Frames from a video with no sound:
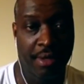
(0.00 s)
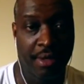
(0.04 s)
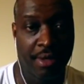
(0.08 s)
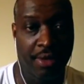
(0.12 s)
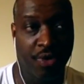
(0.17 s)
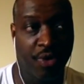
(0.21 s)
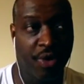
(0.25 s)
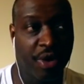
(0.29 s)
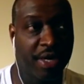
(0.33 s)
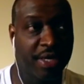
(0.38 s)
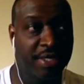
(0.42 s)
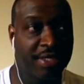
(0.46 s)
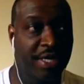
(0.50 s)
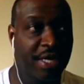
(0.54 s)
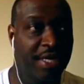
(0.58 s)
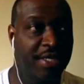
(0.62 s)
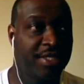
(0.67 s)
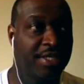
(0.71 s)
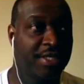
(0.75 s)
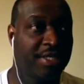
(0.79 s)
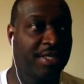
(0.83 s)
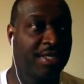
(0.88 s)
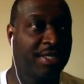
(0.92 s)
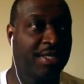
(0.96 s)
The
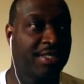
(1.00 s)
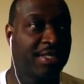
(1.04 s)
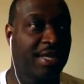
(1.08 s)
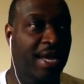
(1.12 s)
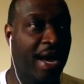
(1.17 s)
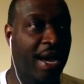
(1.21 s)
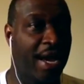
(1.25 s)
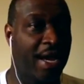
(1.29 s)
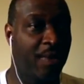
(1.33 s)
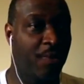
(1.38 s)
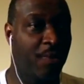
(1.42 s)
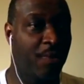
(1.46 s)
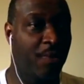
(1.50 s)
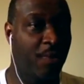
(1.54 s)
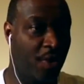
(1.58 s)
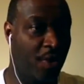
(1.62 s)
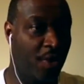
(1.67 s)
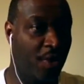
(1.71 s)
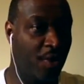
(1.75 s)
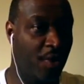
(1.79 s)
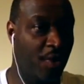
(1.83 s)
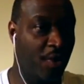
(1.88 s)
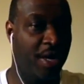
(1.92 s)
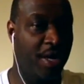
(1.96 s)
organization decided we're
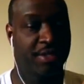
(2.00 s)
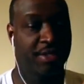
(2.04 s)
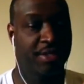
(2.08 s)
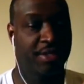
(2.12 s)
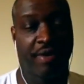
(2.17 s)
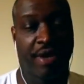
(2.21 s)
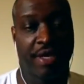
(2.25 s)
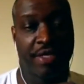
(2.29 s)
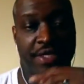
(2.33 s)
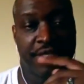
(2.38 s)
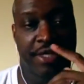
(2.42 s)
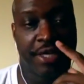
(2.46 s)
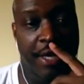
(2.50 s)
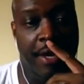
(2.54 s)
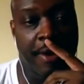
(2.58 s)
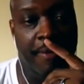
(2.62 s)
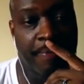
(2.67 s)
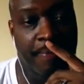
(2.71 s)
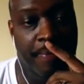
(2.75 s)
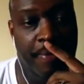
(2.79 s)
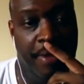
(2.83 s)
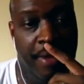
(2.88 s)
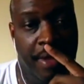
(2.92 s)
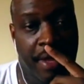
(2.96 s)
going in this direction now.
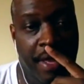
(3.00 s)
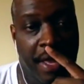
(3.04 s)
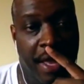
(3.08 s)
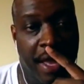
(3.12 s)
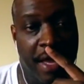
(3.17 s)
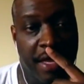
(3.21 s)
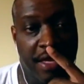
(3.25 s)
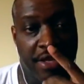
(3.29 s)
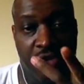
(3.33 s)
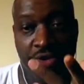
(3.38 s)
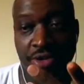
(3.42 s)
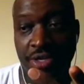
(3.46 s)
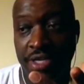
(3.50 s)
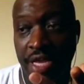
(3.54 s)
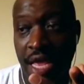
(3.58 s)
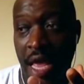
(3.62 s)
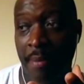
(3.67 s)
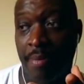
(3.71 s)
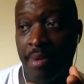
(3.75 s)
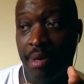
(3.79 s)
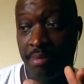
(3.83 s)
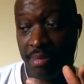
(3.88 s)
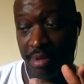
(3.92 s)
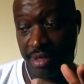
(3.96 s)
And you just
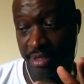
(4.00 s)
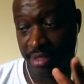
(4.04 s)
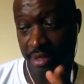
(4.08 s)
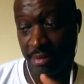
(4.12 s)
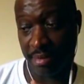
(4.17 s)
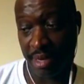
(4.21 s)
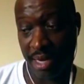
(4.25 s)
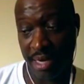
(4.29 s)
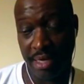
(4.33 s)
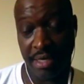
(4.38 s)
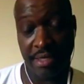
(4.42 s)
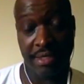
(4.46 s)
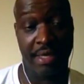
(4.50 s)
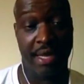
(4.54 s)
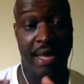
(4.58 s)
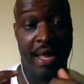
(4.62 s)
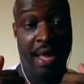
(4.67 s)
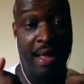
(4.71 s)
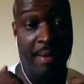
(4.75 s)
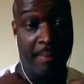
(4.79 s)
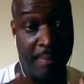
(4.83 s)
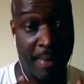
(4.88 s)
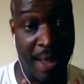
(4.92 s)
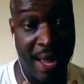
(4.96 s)
happen to be somebody.
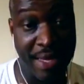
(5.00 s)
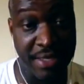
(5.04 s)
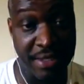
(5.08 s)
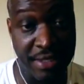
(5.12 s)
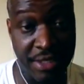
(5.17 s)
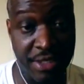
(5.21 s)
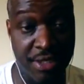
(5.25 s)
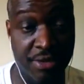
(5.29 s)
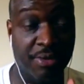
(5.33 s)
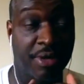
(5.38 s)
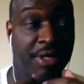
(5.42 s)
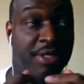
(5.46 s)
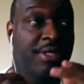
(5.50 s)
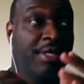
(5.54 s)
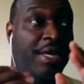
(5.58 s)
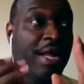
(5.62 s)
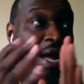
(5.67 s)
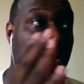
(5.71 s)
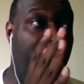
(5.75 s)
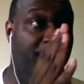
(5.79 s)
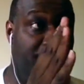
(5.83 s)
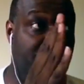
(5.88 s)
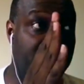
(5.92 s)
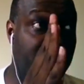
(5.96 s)
In my situation,
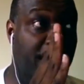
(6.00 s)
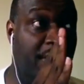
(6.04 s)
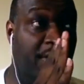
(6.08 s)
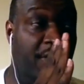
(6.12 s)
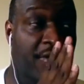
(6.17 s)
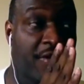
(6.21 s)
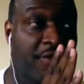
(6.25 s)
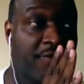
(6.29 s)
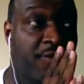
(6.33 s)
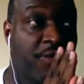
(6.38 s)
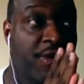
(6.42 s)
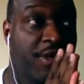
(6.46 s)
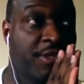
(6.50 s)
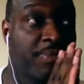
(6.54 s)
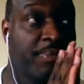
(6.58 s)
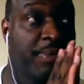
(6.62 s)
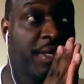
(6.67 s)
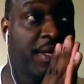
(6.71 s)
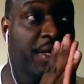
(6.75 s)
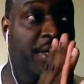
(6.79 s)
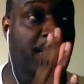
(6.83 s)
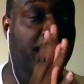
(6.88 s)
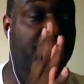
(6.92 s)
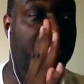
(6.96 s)
I was laid off once
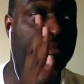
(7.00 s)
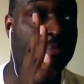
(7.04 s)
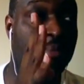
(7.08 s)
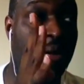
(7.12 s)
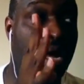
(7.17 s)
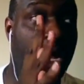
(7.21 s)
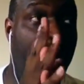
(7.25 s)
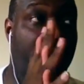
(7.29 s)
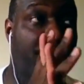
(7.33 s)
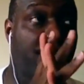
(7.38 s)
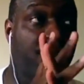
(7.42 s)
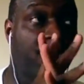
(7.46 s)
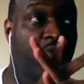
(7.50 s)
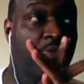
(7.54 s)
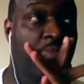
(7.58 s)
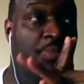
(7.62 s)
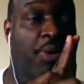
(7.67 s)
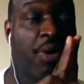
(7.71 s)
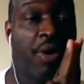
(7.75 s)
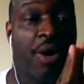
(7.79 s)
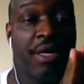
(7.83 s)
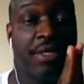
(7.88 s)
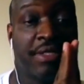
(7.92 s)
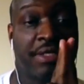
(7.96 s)
because my new
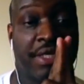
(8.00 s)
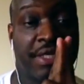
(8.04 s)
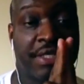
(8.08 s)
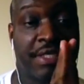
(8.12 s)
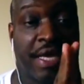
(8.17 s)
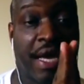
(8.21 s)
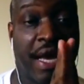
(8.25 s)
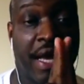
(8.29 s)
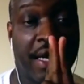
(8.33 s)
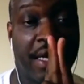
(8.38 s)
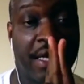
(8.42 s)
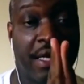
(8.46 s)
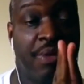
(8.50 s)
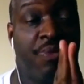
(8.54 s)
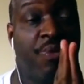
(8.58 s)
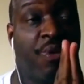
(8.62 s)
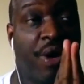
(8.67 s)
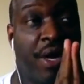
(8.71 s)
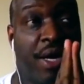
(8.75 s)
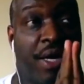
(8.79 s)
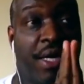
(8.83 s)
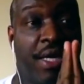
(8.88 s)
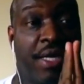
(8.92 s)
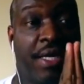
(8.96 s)
boss decided he
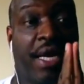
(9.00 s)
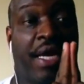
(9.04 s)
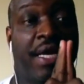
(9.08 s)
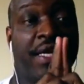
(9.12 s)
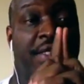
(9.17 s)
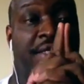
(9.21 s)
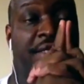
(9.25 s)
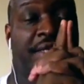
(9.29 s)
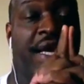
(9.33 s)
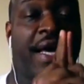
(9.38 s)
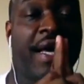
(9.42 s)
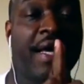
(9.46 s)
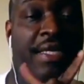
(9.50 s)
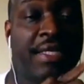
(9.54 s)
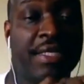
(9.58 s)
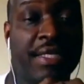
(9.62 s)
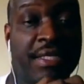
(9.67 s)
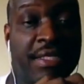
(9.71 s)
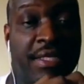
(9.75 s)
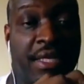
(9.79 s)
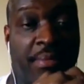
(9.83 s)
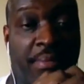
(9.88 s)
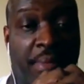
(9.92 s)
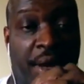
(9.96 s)
wanted a data
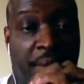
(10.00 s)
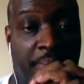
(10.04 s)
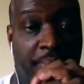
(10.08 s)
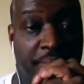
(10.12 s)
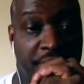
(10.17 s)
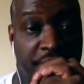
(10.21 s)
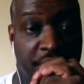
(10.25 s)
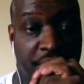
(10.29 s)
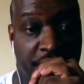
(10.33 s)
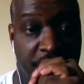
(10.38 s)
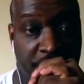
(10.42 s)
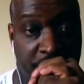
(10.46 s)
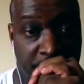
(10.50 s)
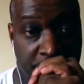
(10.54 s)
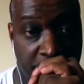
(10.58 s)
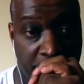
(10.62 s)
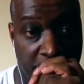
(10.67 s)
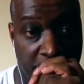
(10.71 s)
scientist in my position.